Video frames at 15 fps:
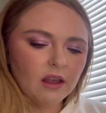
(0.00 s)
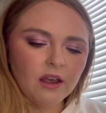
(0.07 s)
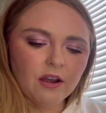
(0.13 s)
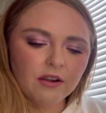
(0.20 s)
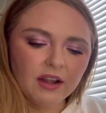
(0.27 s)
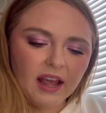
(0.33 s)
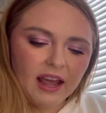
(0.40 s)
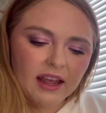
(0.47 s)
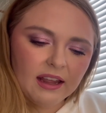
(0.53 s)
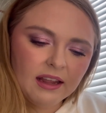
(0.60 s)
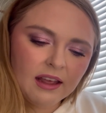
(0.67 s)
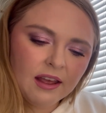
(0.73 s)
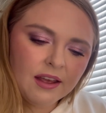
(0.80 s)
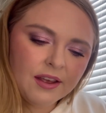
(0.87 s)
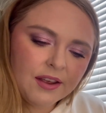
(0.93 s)
Okay,
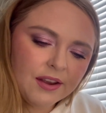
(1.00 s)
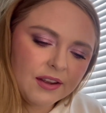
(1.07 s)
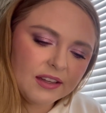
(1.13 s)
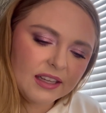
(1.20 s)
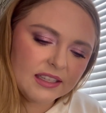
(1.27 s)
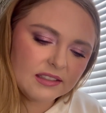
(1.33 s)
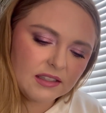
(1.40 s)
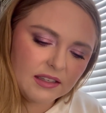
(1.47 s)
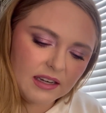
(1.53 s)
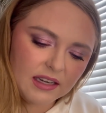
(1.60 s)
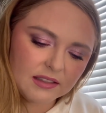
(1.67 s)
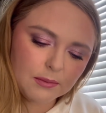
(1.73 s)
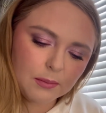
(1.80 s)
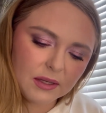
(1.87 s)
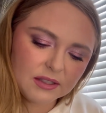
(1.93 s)
that
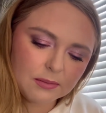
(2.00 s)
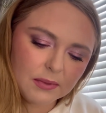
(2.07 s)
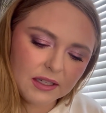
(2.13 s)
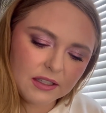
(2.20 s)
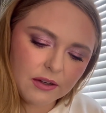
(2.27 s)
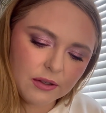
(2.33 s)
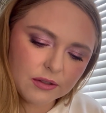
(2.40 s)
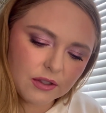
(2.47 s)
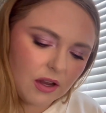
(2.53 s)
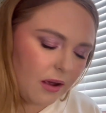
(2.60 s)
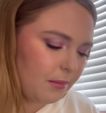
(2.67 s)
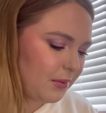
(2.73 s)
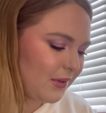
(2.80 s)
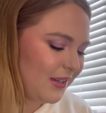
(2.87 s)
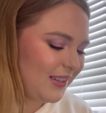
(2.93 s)
sneeze messed my nose
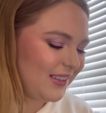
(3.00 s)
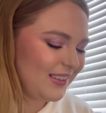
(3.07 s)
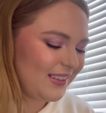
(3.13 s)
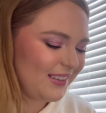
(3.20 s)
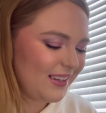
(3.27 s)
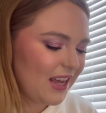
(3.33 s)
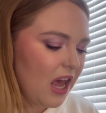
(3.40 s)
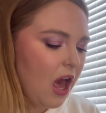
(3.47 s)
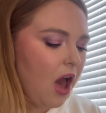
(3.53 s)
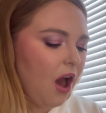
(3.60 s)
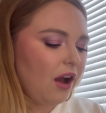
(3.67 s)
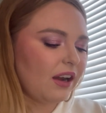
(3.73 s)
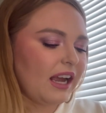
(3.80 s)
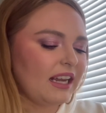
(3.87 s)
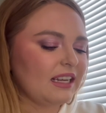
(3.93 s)
up.
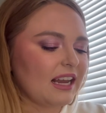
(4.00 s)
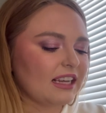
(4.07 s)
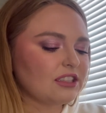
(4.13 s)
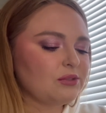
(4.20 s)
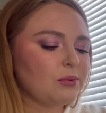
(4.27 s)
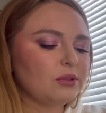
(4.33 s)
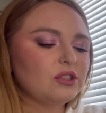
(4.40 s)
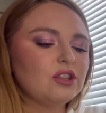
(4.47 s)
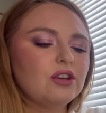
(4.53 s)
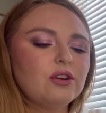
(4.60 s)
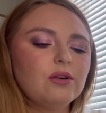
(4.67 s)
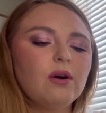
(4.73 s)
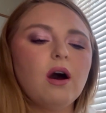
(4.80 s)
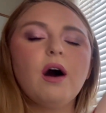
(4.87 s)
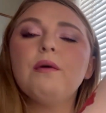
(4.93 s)
Okay, next we'll
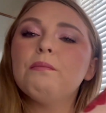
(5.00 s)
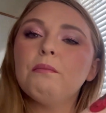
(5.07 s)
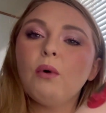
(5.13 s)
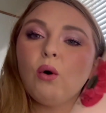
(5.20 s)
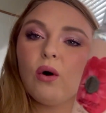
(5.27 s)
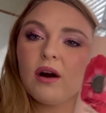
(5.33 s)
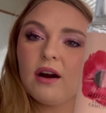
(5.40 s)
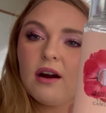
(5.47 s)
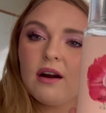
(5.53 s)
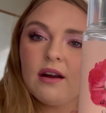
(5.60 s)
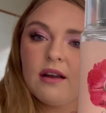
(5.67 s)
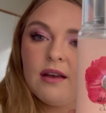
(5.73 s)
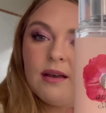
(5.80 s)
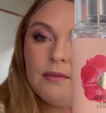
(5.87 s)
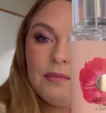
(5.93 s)
do Amore
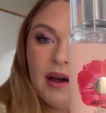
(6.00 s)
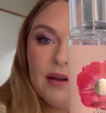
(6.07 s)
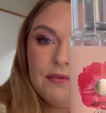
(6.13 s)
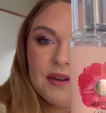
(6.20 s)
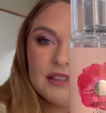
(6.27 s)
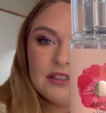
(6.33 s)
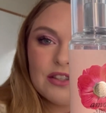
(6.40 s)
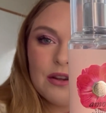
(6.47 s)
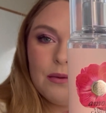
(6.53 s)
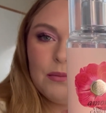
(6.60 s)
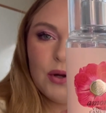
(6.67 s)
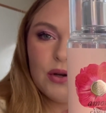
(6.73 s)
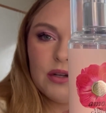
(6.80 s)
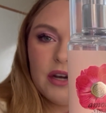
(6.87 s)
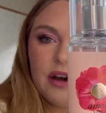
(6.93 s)
by Vince
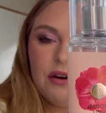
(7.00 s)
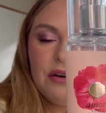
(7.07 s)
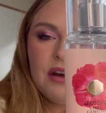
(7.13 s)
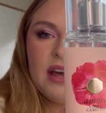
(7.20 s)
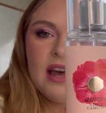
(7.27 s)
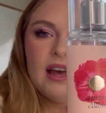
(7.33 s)
Camuto.